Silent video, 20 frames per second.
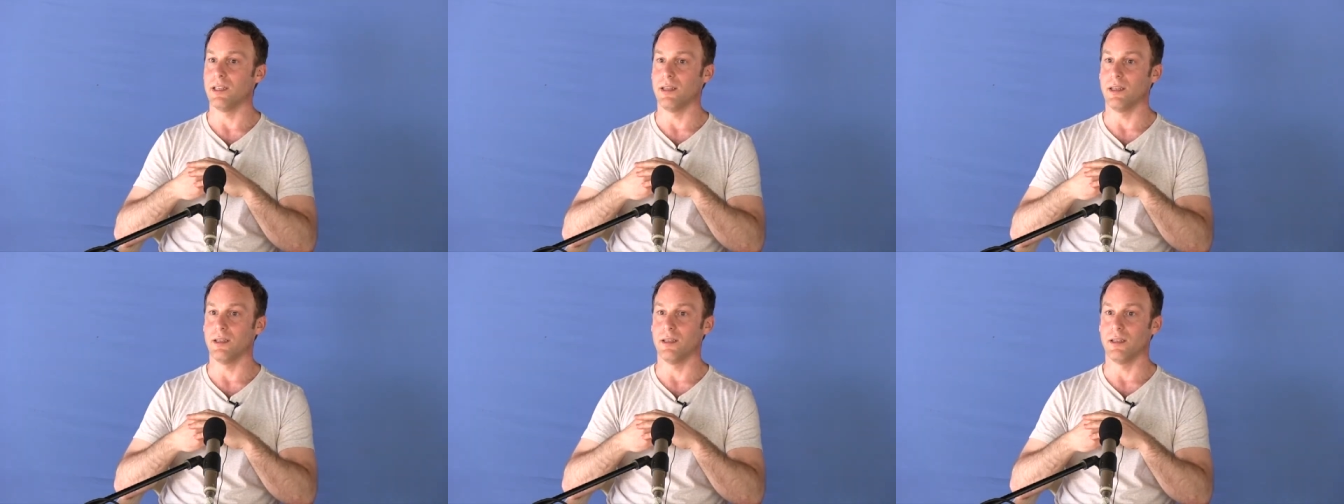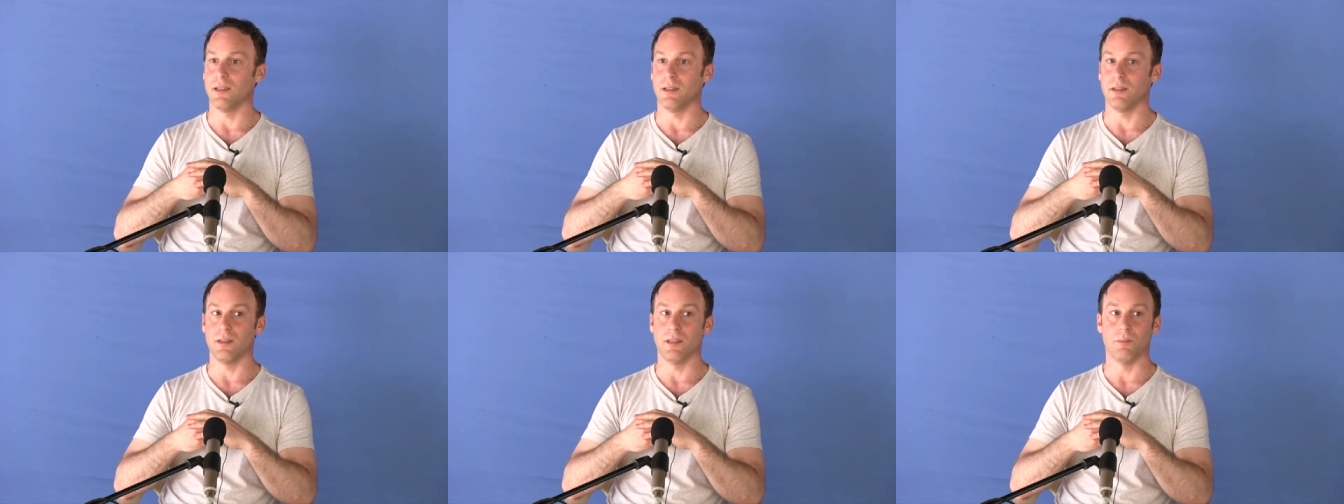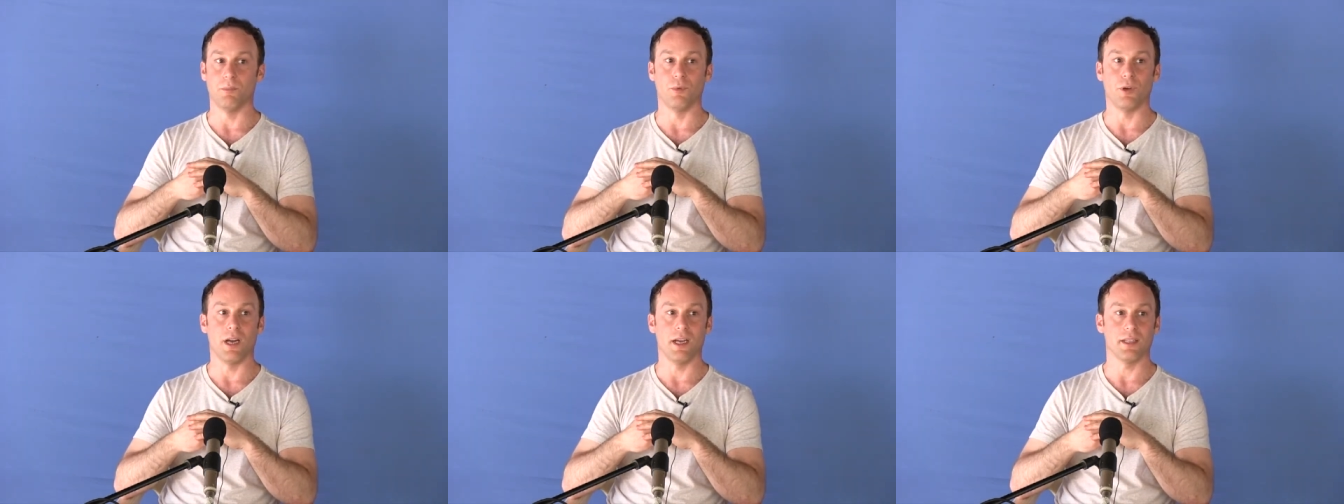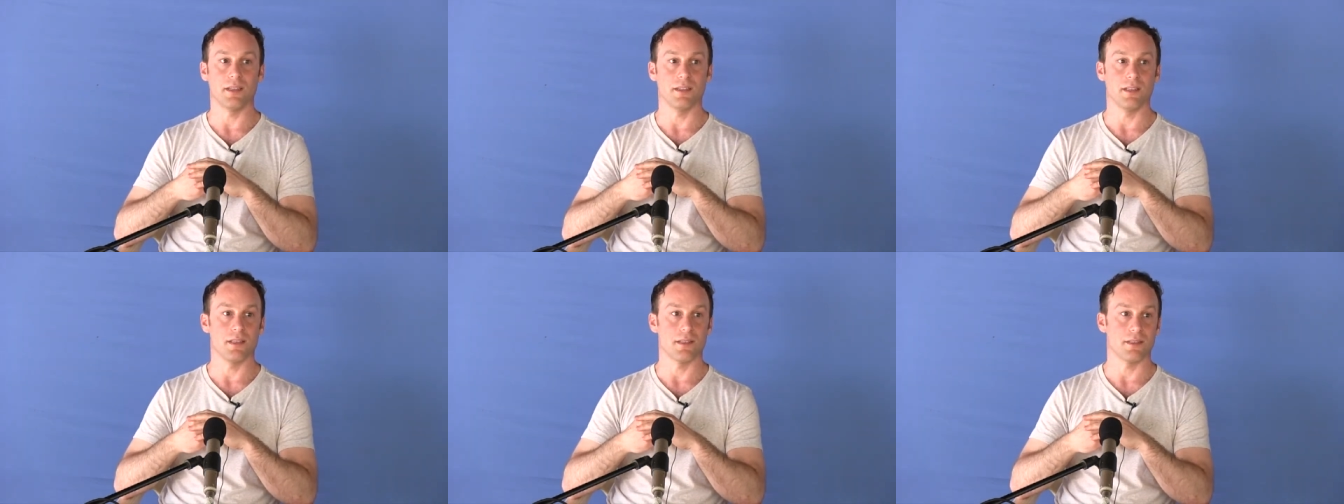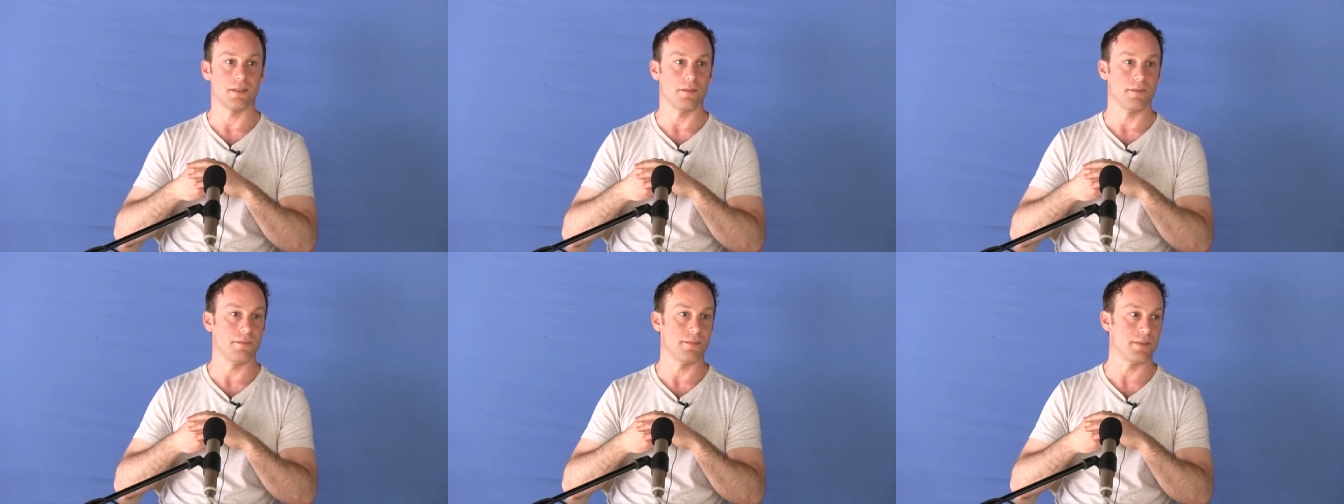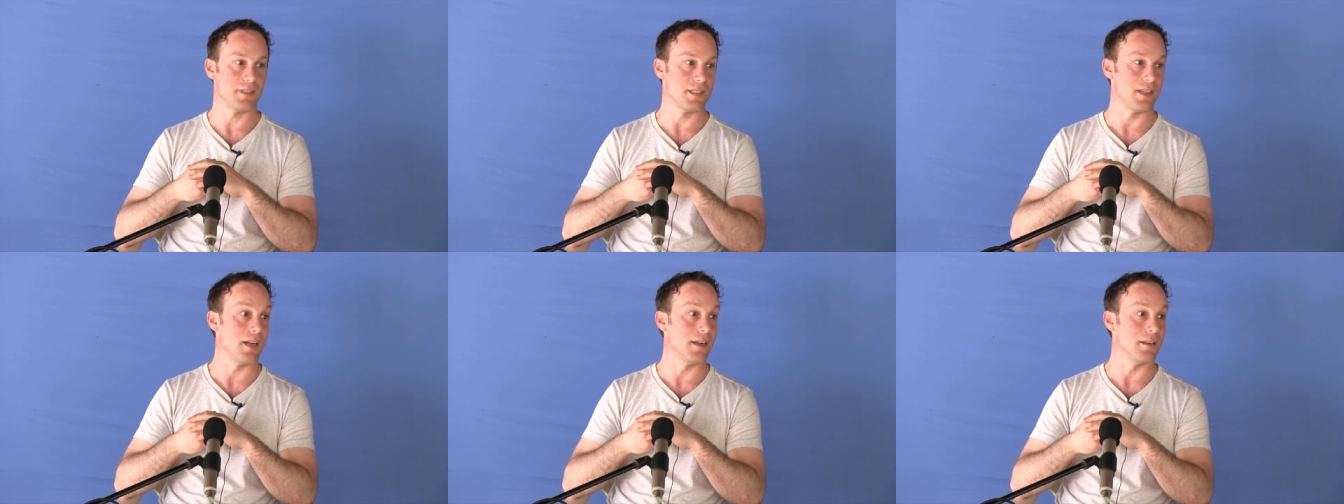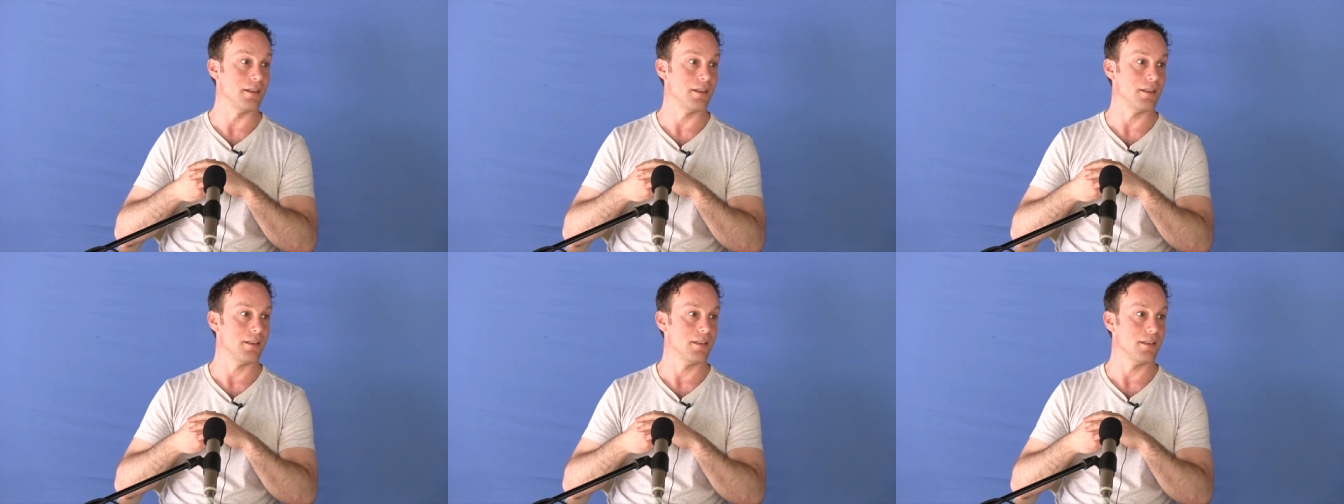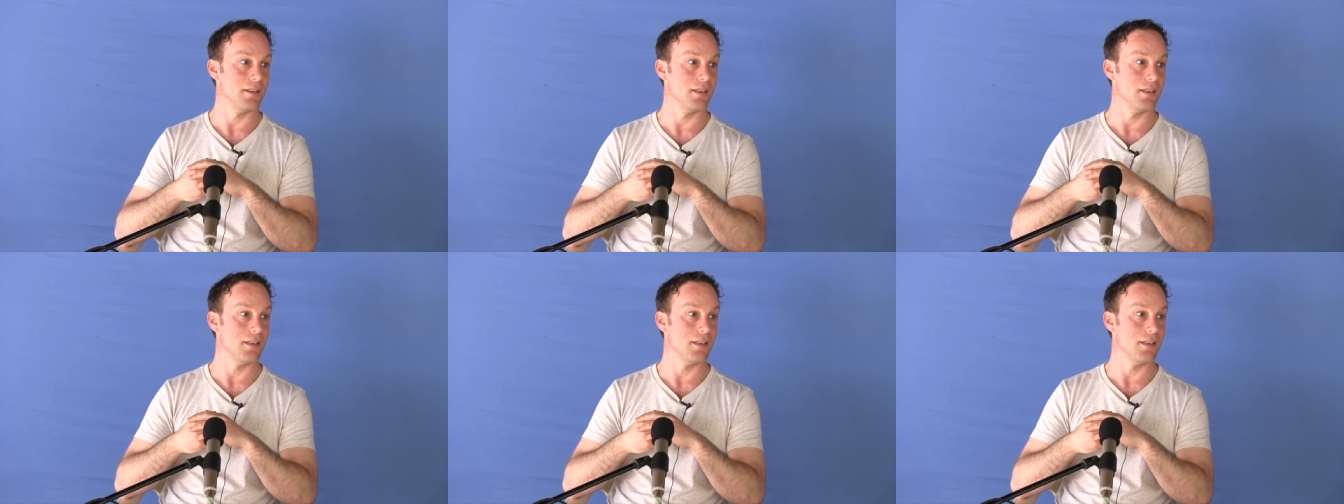the, the brightness of sun.